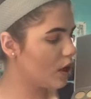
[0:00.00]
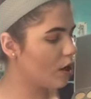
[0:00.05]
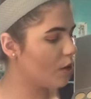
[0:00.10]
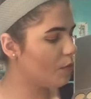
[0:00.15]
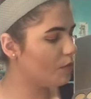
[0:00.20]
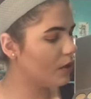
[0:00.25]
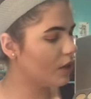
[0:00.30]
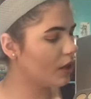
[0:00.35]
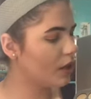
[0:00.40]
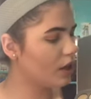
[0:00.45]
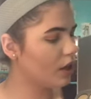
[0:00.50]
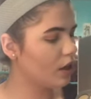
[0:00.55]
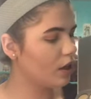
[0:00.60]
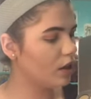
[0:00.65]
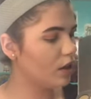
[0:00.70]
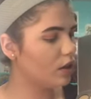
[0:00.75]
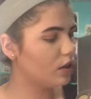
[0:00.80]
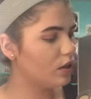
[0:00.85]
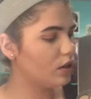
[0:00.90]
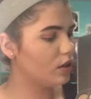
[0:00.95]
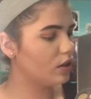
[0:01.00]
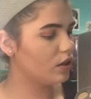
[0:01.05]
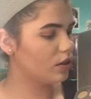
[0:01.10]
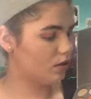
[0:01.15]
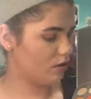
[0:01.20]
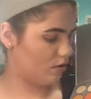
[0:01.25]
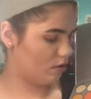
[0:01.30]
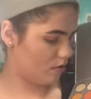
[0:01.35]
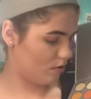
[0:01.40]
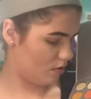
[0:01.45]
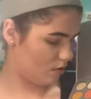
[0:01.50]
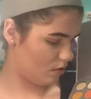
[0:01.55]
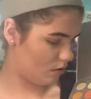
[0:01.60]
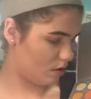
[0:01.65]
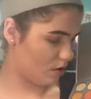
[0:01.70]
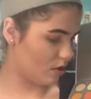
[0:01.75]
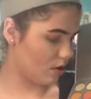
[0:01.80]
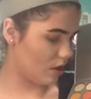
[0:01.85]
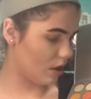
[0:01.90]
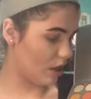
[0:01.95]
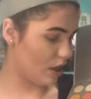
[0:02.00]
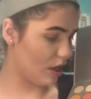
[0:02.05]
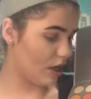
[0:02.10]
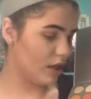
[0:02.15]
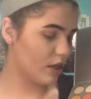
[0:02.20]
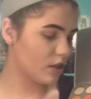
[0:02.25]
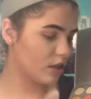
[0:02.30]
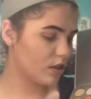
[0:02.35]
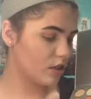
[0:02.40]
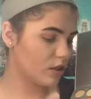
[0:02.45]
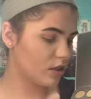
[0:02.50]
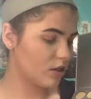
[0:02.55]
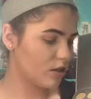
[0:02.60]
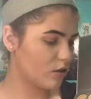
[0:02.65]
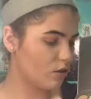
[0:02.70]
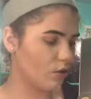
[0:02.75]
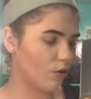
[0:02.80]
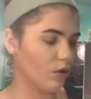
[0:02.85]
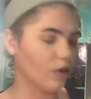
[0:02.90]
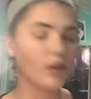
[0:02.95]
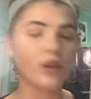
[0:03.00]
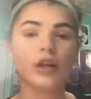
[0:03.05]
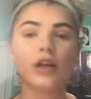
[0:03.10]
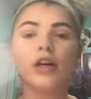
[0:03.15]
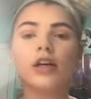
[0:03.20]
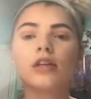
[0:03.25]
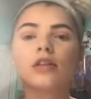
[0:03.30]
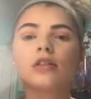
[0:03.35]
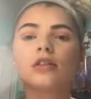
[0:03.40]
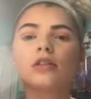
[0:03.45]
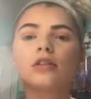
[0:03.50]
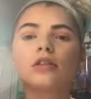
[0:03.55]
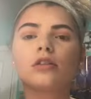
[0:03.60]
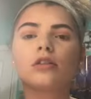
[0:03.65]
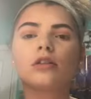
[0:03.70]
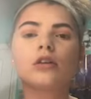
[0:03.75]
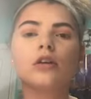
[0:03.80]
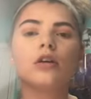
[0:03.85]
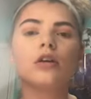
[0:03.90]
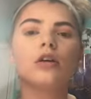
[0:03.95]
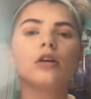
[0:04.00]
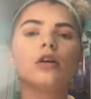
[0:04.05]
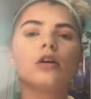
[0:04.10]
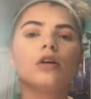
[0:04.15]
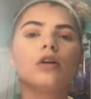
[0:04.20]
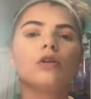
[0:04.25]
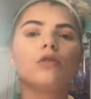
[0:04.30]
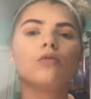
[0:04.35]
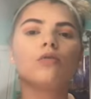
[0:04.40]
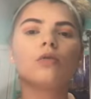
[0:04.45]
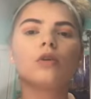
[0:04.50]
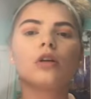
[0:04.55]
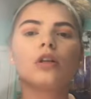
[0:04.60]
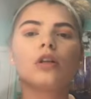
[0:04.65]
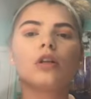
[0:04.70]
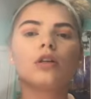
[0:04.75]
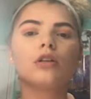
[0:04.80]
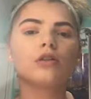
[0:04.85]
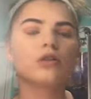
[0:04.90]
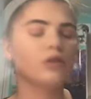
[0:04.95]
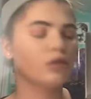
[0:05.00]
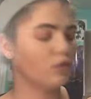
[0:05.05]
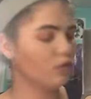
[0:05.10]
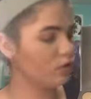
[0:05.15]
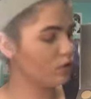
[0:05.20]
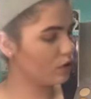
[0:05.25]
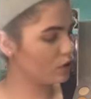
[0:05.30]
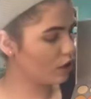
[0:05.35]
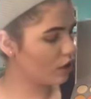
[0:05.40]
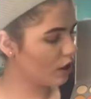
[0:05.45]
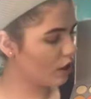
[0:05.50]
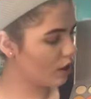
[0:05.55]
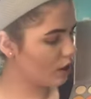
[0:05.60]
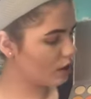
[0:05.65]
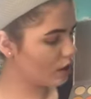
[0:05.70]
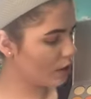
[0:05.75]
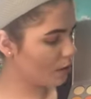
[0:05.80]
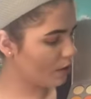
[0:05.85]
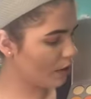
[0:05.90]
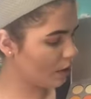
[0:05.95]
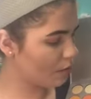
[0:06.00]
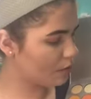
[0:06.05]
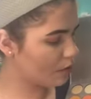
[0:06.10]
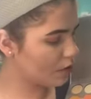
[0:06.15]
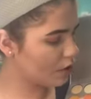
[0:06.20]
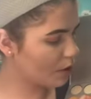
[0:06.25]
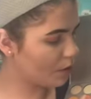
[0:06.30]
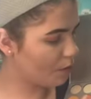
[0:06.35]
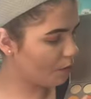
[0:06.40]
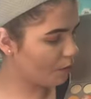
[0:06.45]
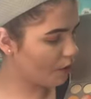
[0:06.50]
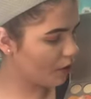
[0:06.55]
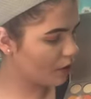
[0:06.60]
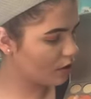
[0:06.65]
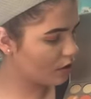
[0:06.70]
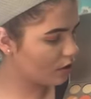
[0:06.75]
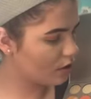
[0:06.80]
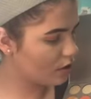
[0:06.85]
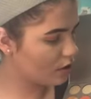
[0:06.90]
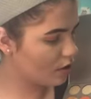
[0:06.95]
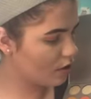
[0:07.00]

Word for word: thinking this or this. One of these two shades. I think I'm just going to mix